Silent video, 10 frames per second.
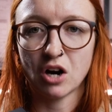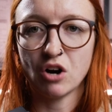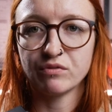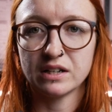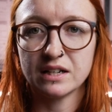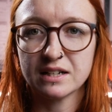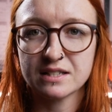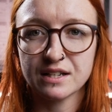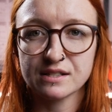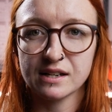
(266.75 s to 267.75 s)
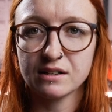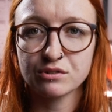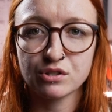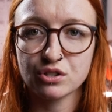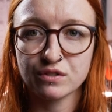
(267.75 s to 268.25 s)
a really nice set of
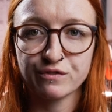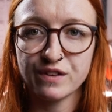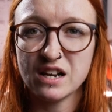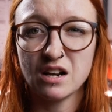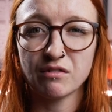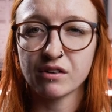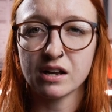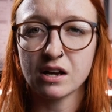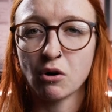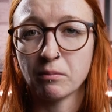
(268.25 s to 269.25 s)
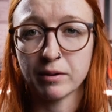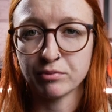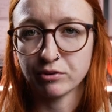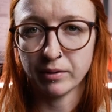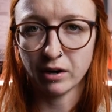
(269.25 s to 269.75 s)
scales that just fit lovely on my
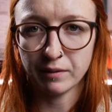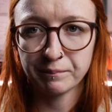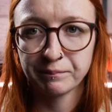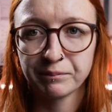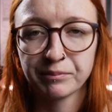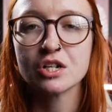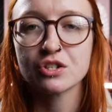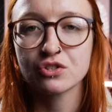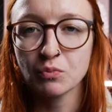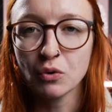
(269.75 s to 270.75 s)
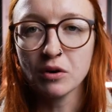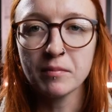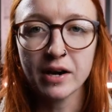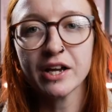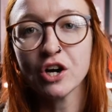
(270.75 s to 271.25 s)
brew bar. So what are
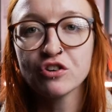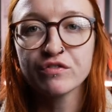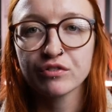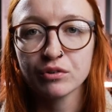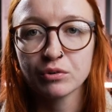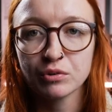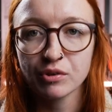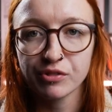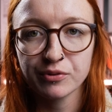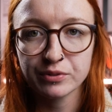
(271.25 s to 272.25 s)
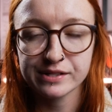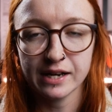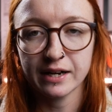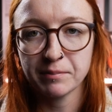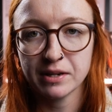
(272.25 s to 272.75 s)
my overall thoughts
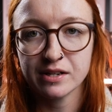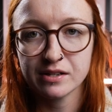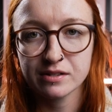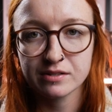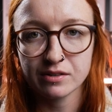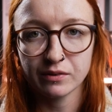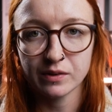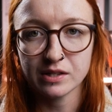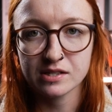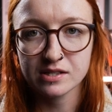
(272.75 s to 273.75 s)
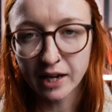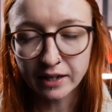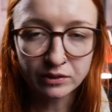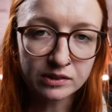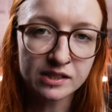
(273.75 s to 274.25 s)
and opinions on these
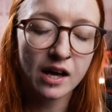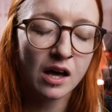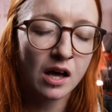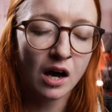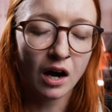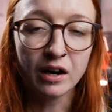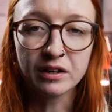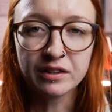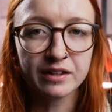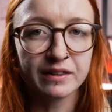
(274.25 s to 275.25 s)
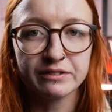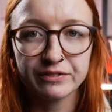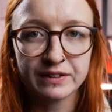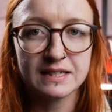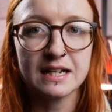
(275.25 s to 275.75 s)
scales? I think they're a
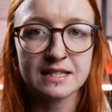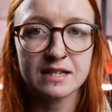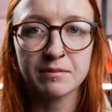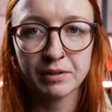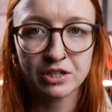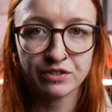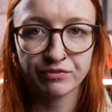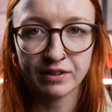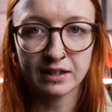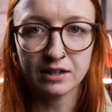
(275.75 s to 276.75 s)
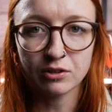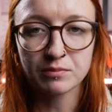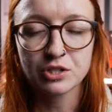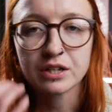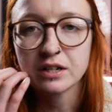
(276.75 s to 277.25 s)
fantastic budget-friendly
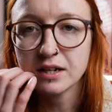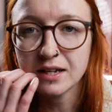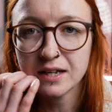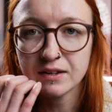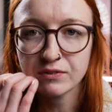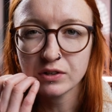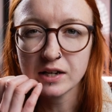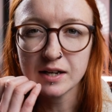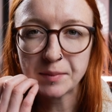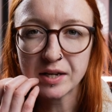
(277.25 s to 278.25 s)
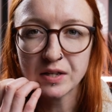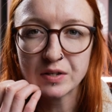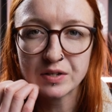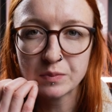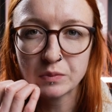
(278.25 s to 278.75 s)
option. If you're like me and
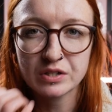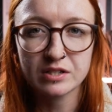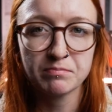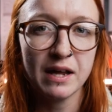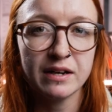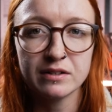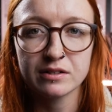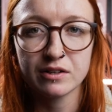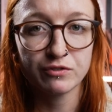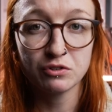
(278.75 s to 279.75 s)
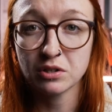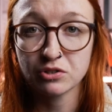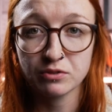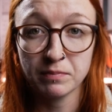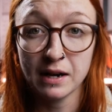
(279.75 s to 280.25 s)
you didn't want to spend a few
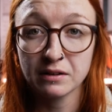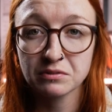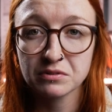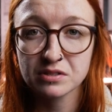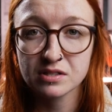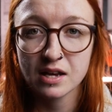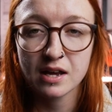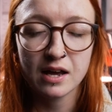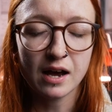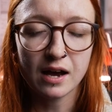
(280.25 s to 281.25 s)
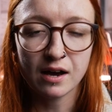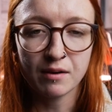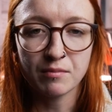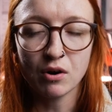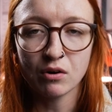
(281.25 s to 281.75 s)
hundred pounds
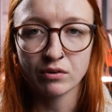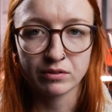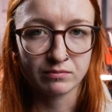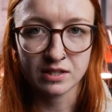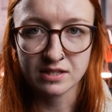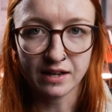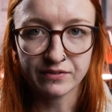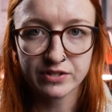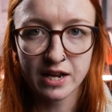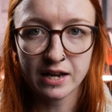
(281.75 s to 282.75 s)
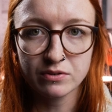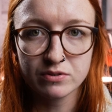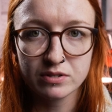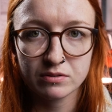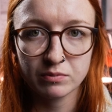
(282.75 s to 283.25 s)
um, on a set of
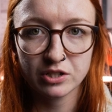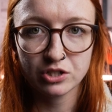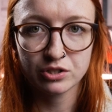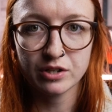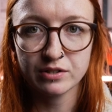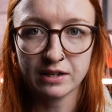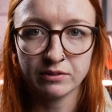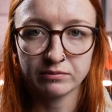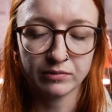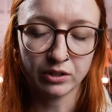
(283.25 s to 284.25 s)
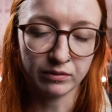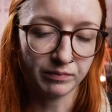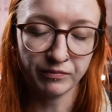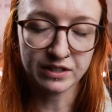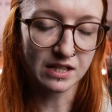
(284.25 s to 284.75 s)
scales, which no doubt are
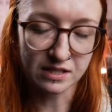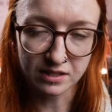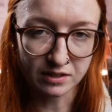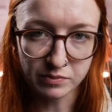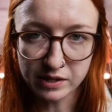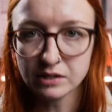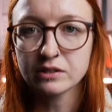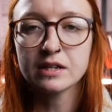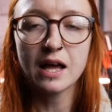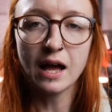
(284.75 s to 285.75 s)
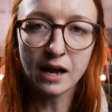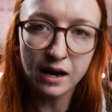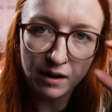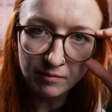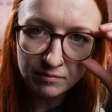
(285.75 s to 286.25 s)
fantastic as well,
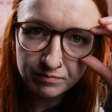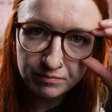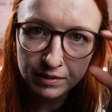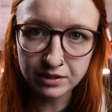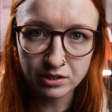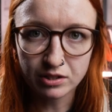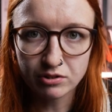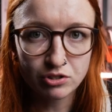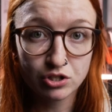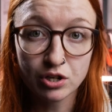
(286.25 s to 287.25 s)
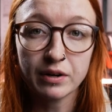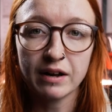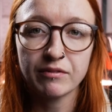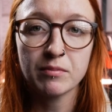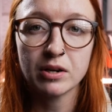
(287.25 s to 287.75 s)
um, but you know, you just don't
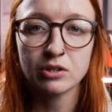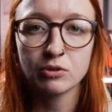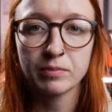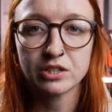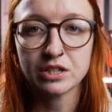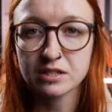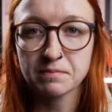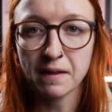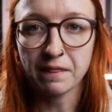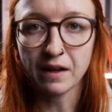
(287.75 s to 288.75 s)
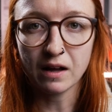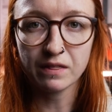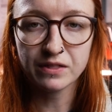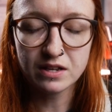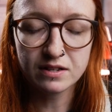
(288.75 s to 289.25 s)
have the money in your budget to spend
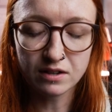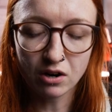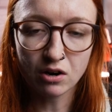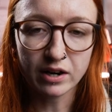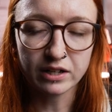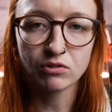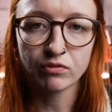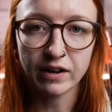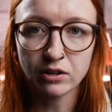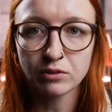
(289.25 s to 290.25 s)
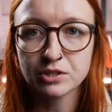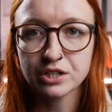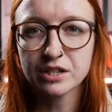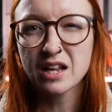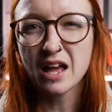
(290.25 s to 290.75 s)
that, these are a great
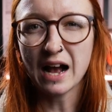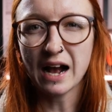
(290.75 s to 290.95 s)
option.